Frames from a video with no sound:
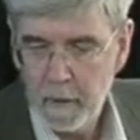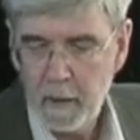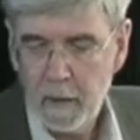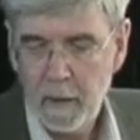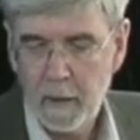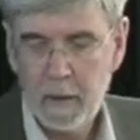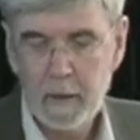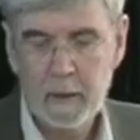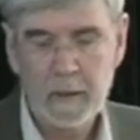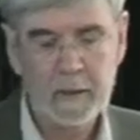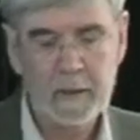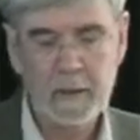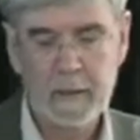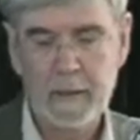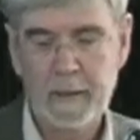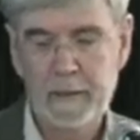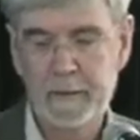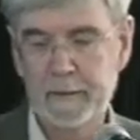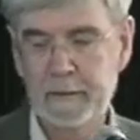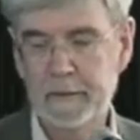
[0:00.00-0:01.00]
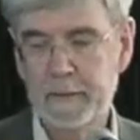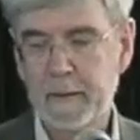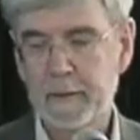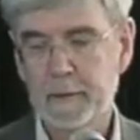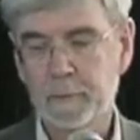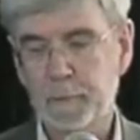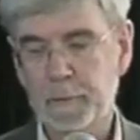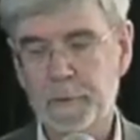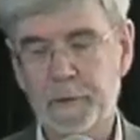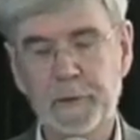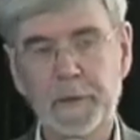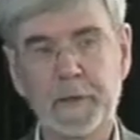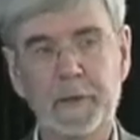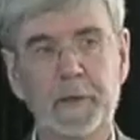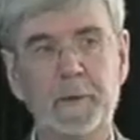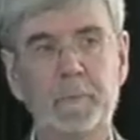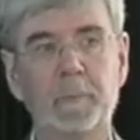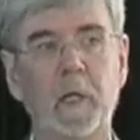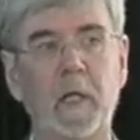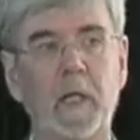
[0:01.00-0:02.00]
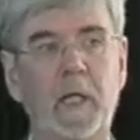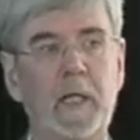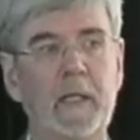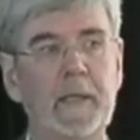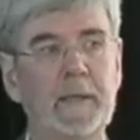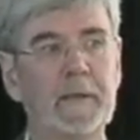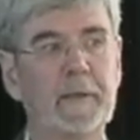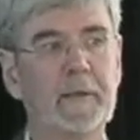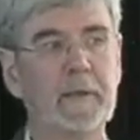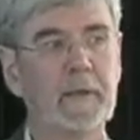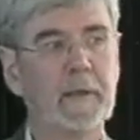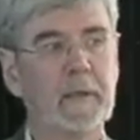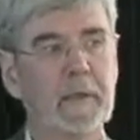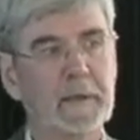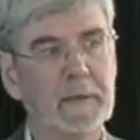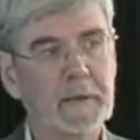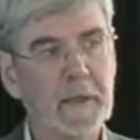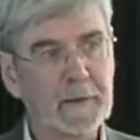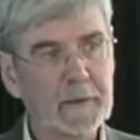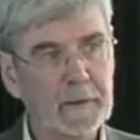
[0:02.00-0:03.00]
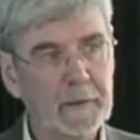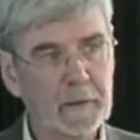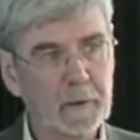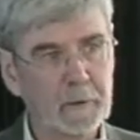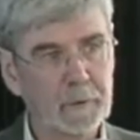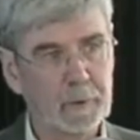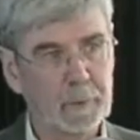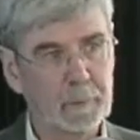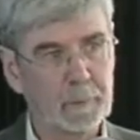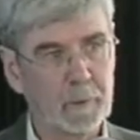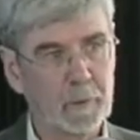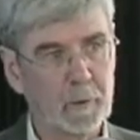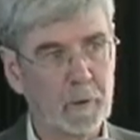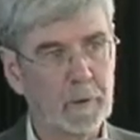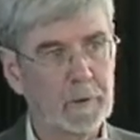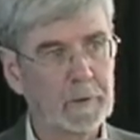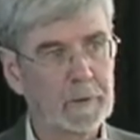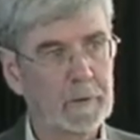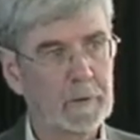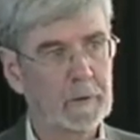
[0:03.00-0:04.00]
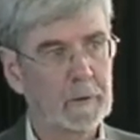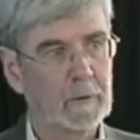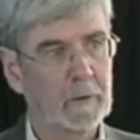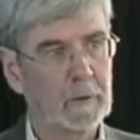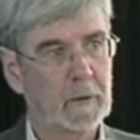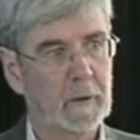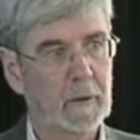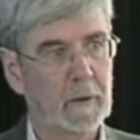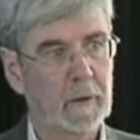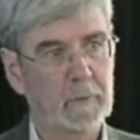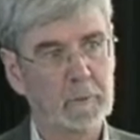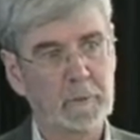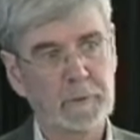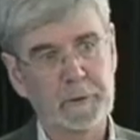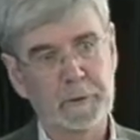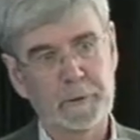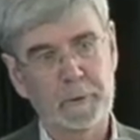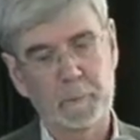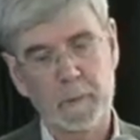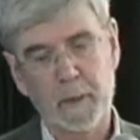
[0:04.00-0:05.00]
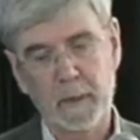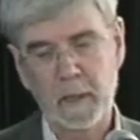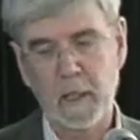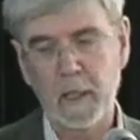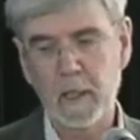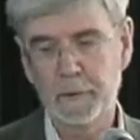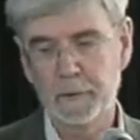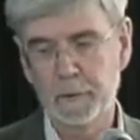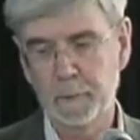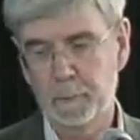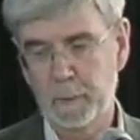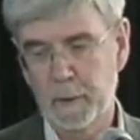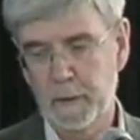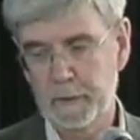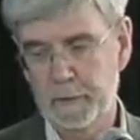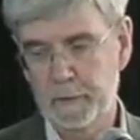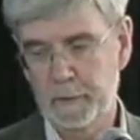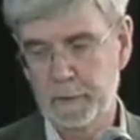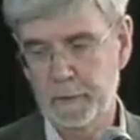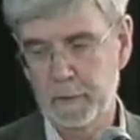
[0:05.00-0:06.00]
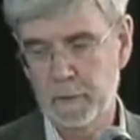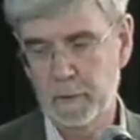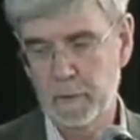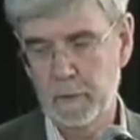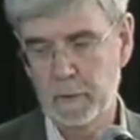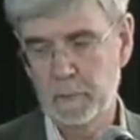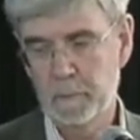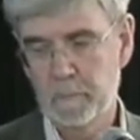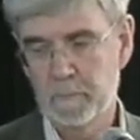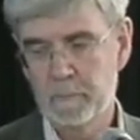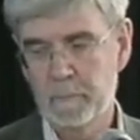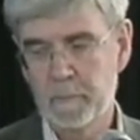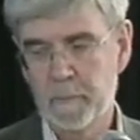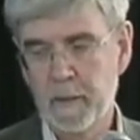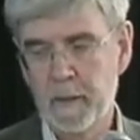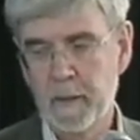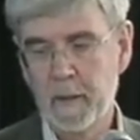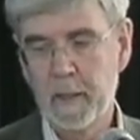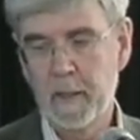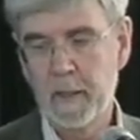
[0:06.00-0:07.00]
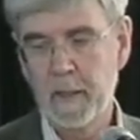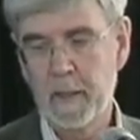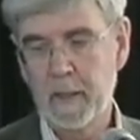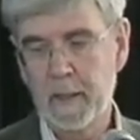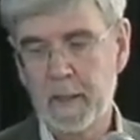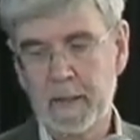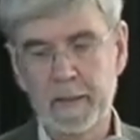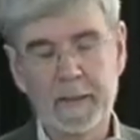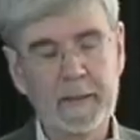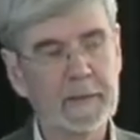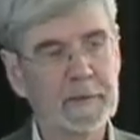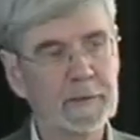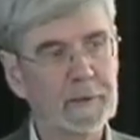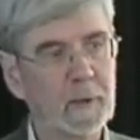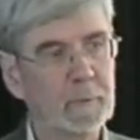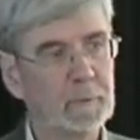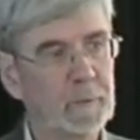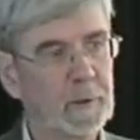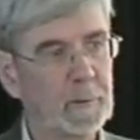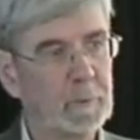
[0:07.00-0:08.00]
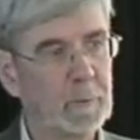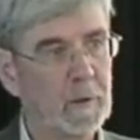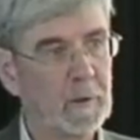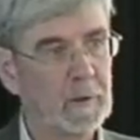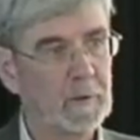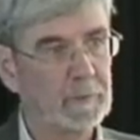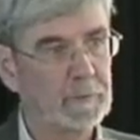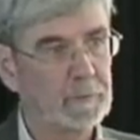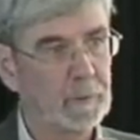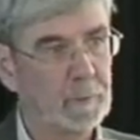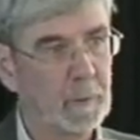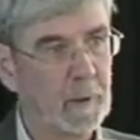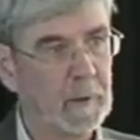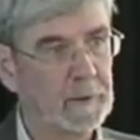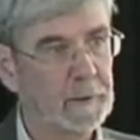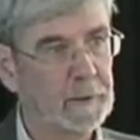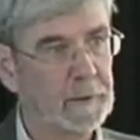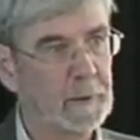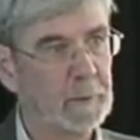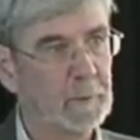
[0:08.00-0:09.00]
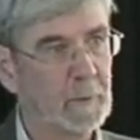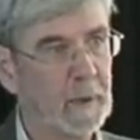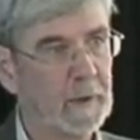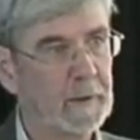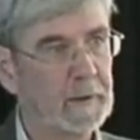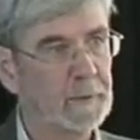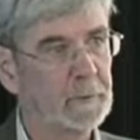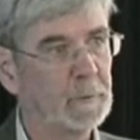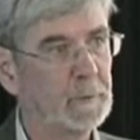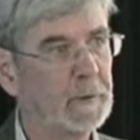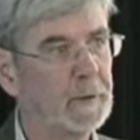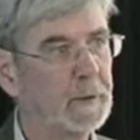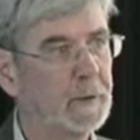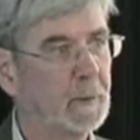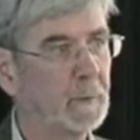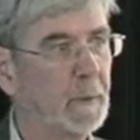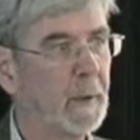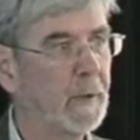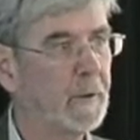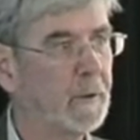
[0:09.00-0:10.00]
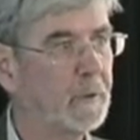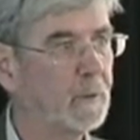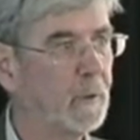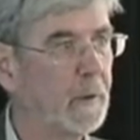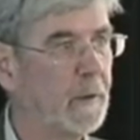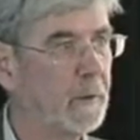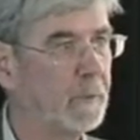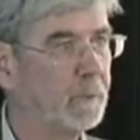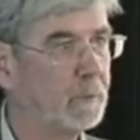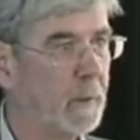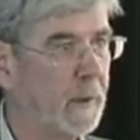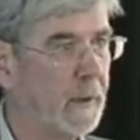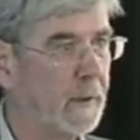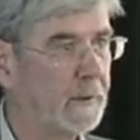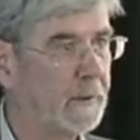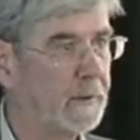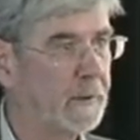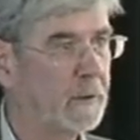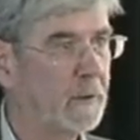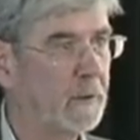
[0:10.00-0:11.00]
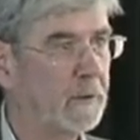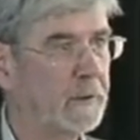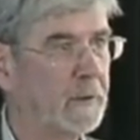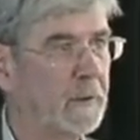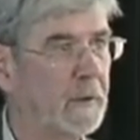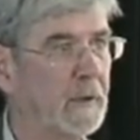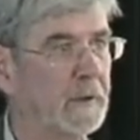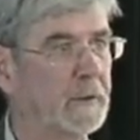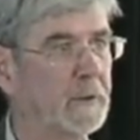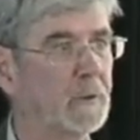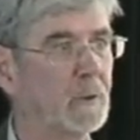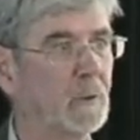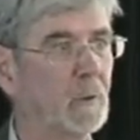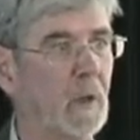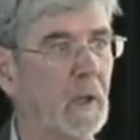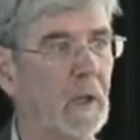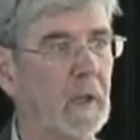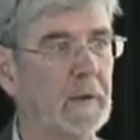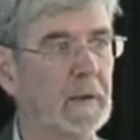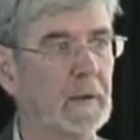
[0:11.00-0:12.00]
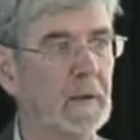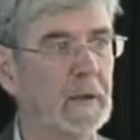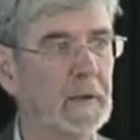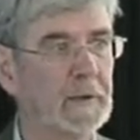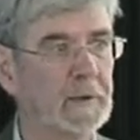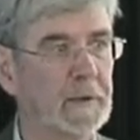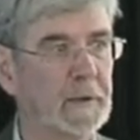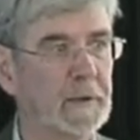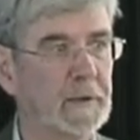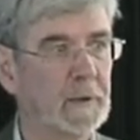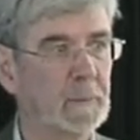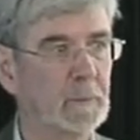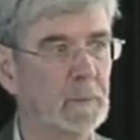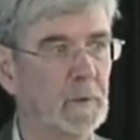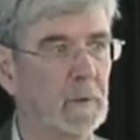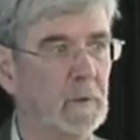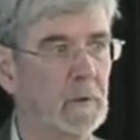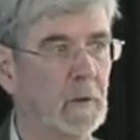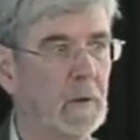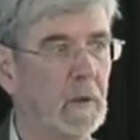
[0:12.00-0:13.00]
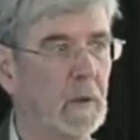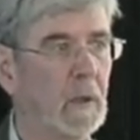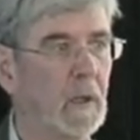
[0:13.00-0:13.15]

And that's preceded by a technical report, which is about 100 pages long, and then a summary for policymakers, which is about 20 pages long. So that's quite accessible